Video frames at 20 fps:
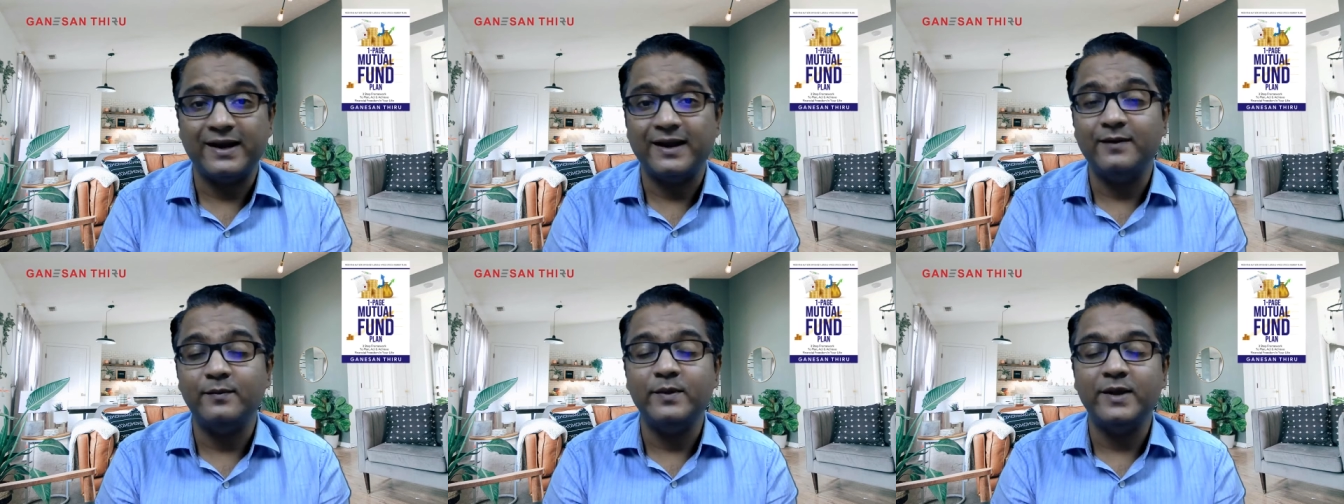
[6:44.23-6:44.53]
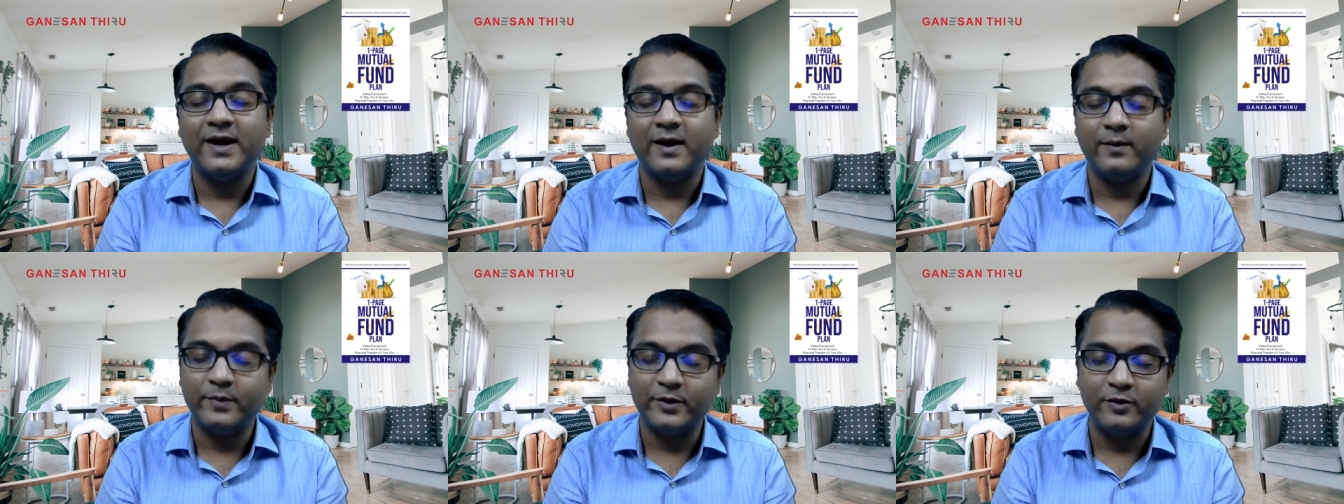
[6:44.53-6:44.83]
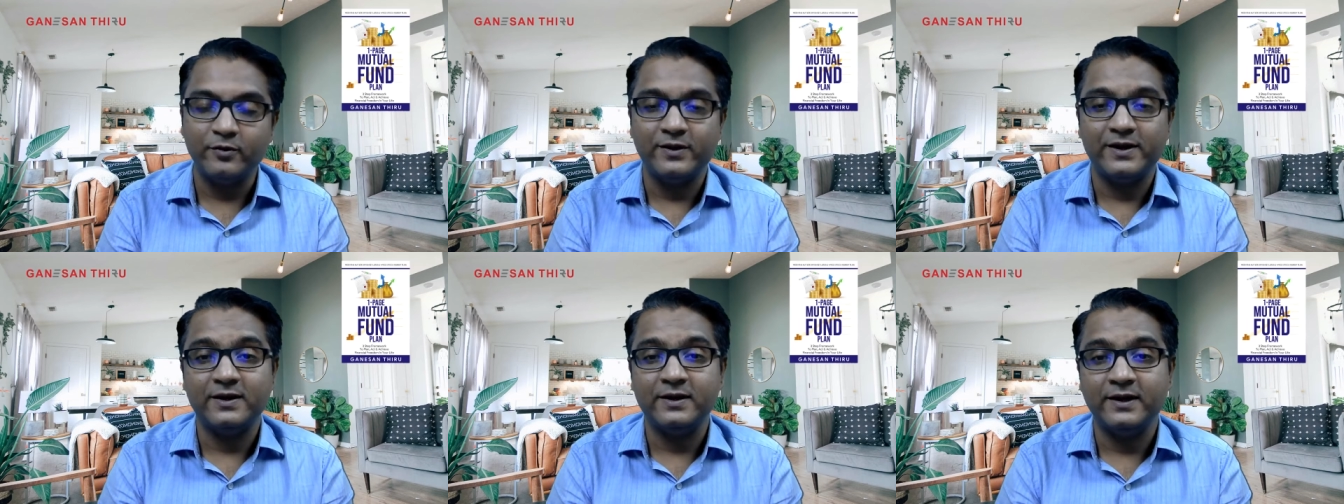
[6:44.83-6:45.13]
I'll be happy
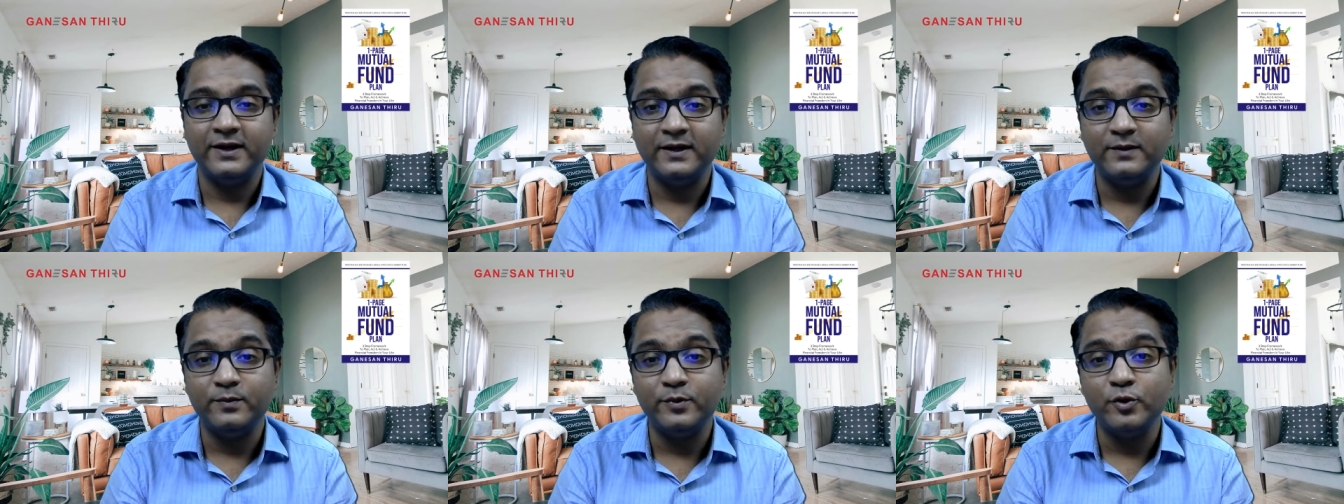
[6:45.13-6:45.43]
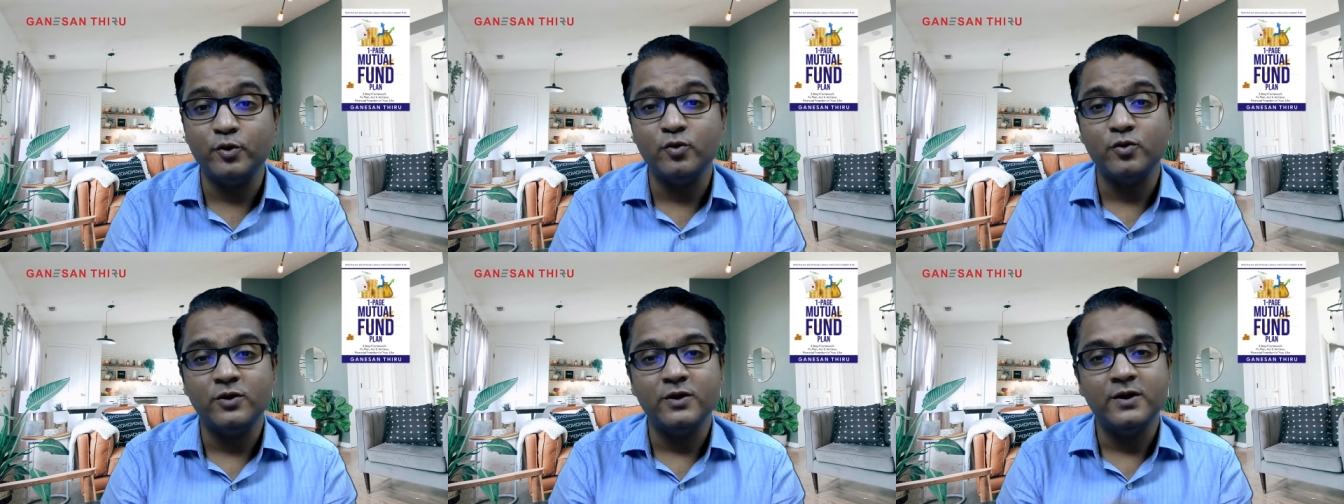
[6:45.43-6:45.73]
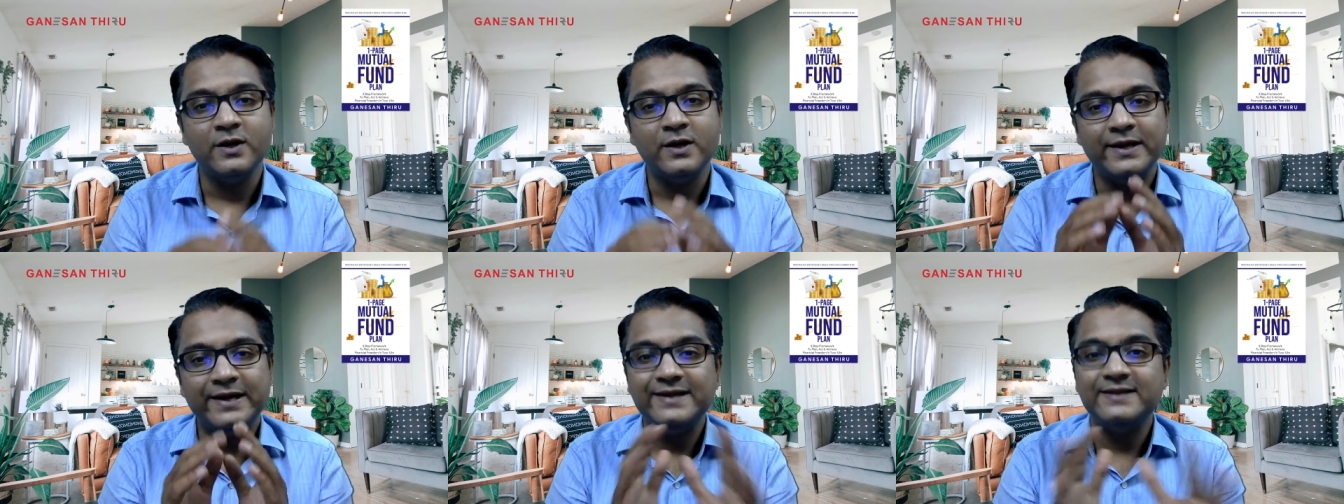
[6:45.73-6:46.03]
to help you
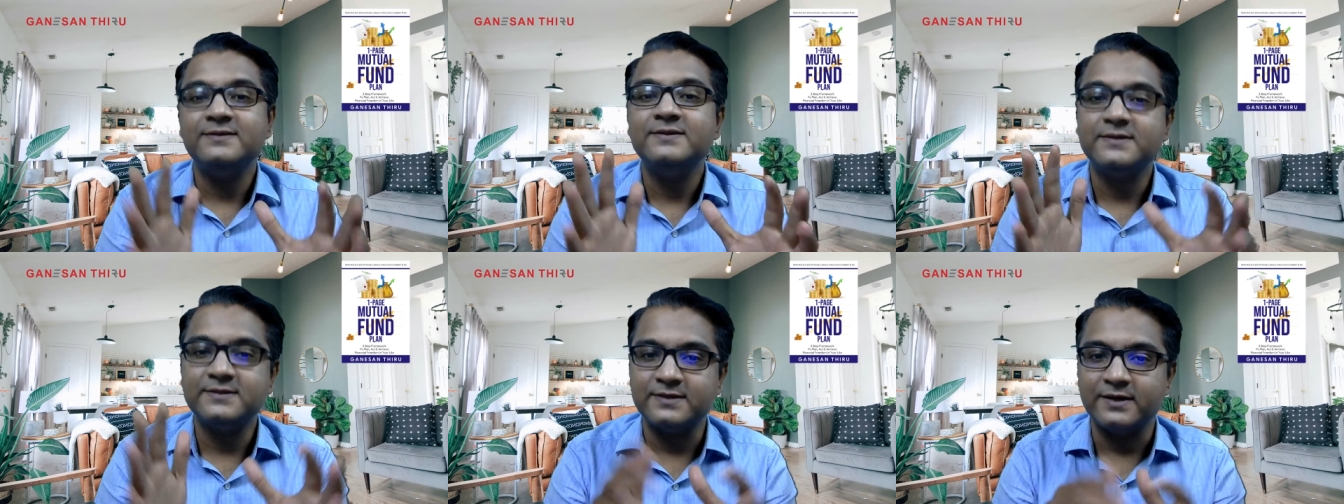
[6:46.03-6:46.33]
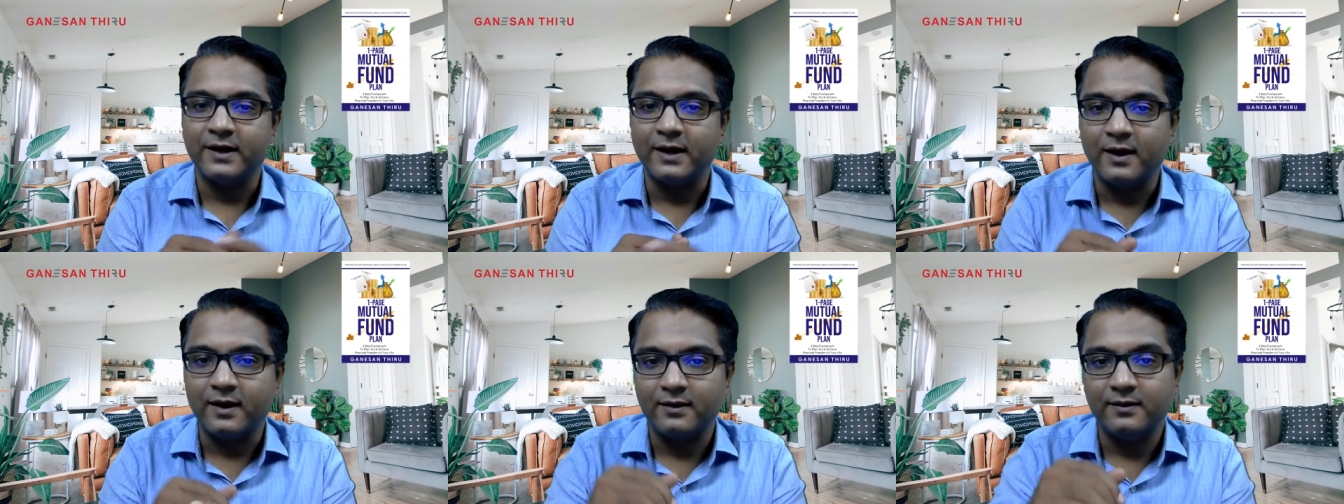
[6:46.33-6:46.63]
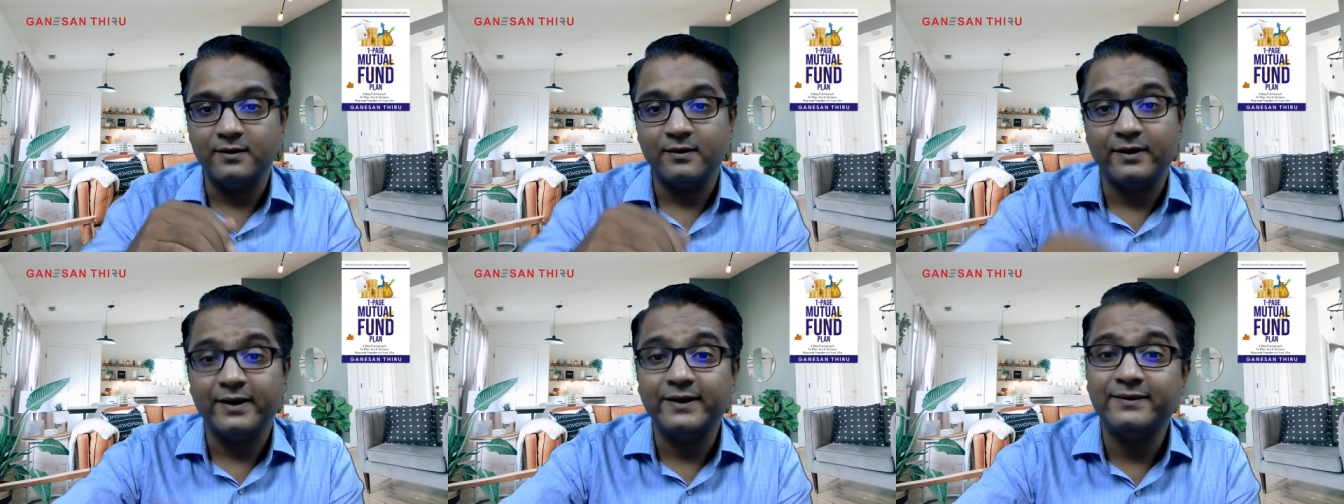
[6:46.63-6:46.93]
in this regard,
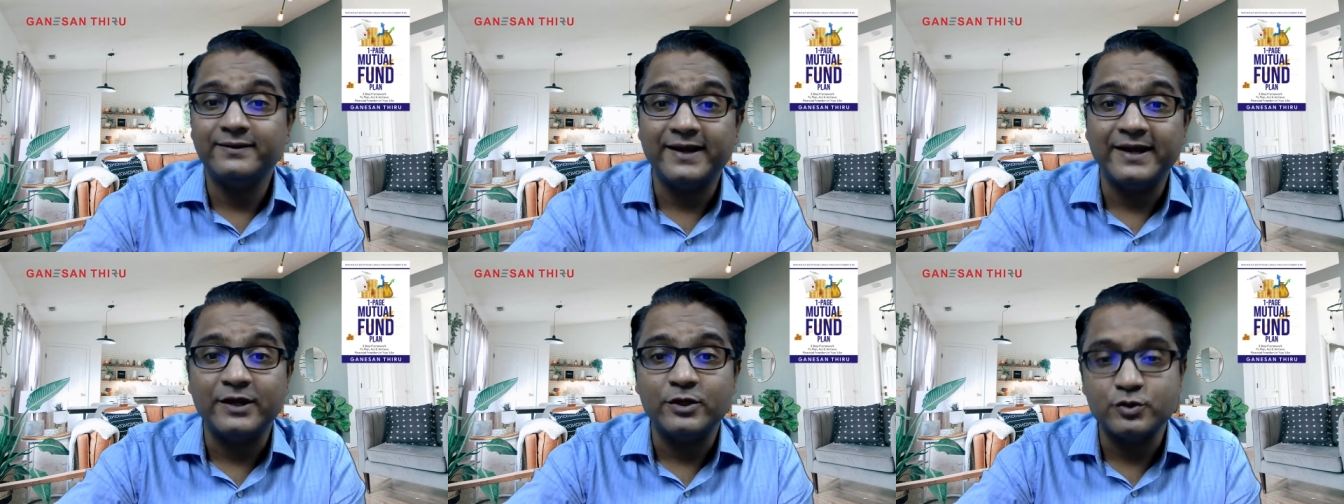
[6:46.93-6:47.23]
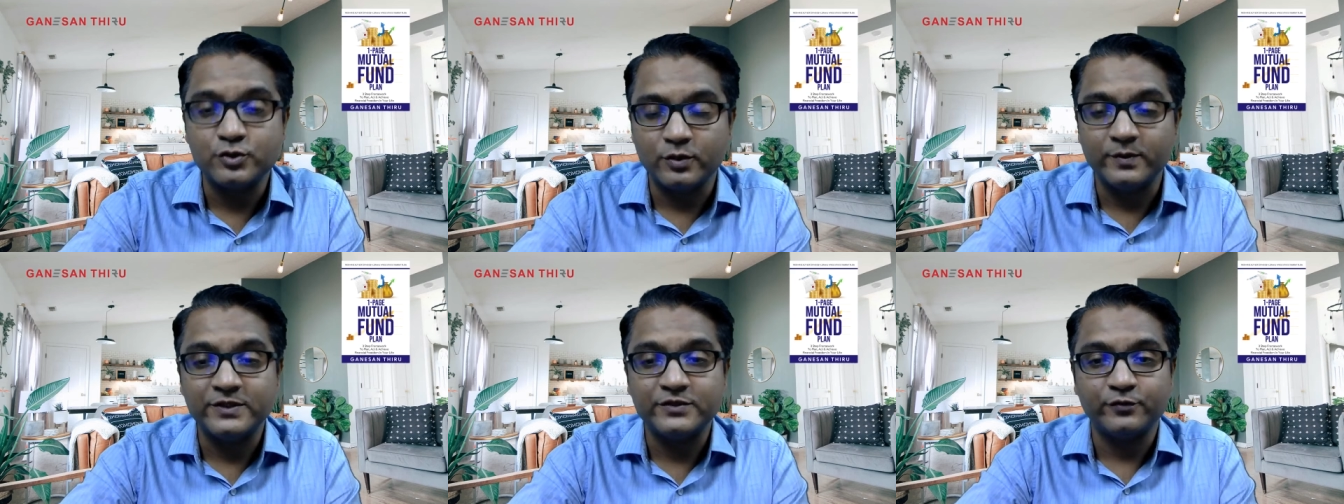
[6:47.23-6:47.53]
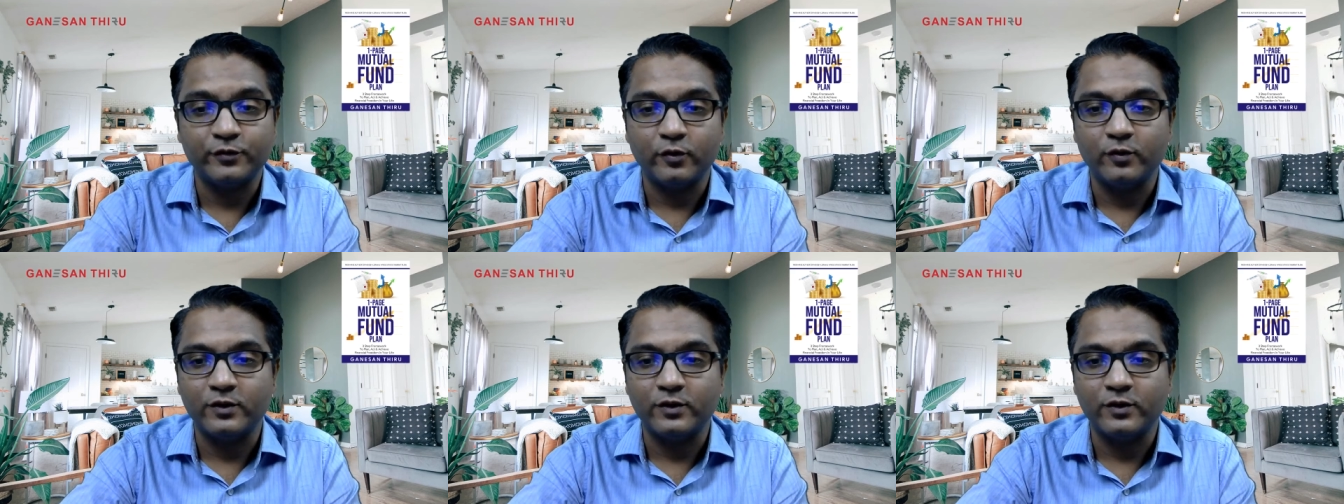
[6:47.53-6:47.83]
right? Thank you so much
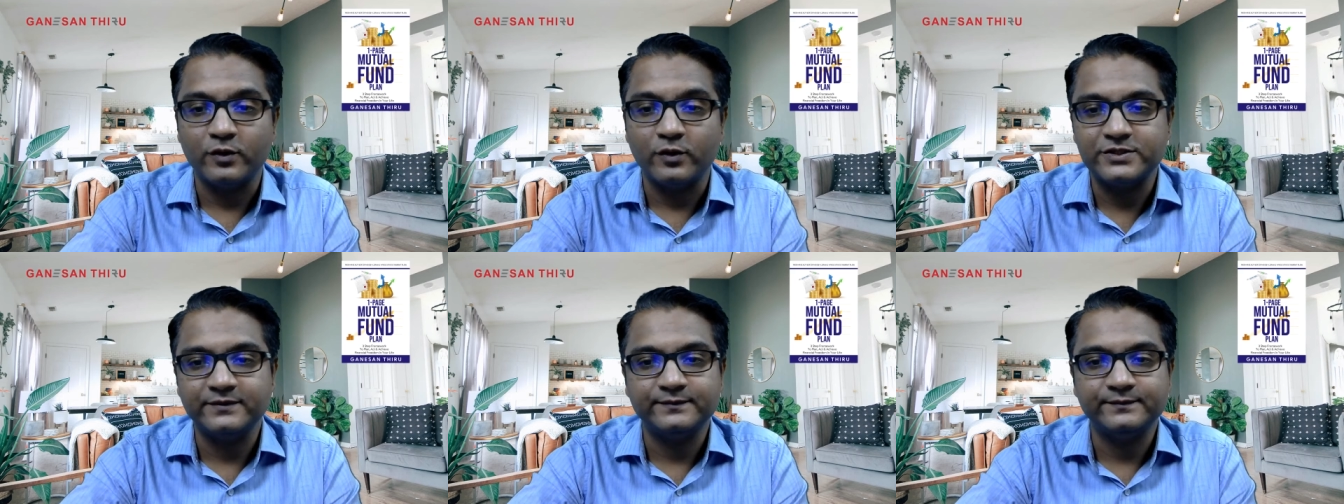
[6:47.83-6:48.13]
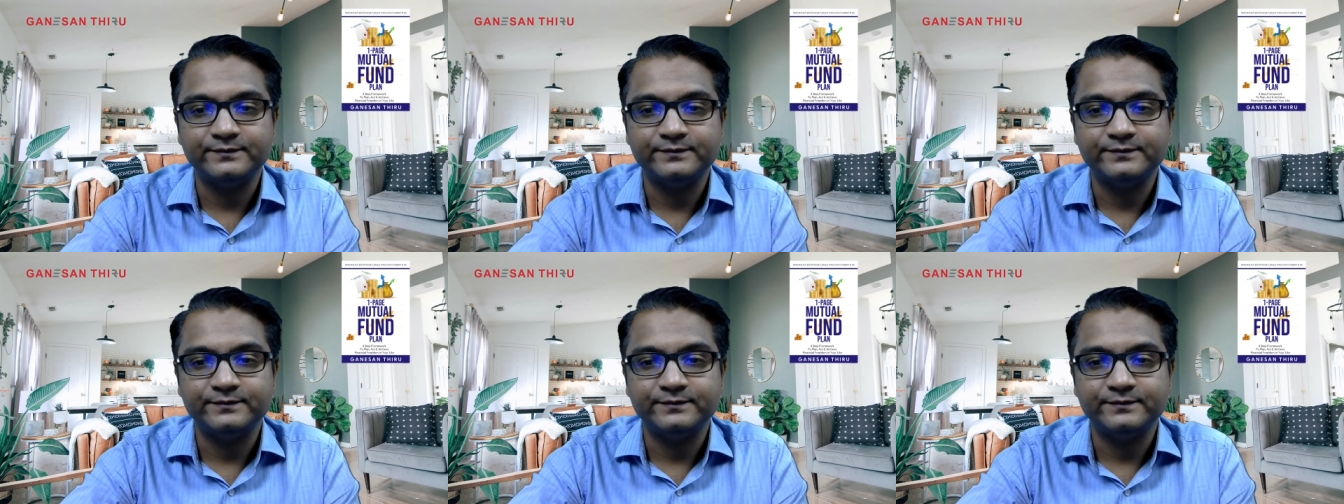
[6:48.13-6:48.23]
for watching.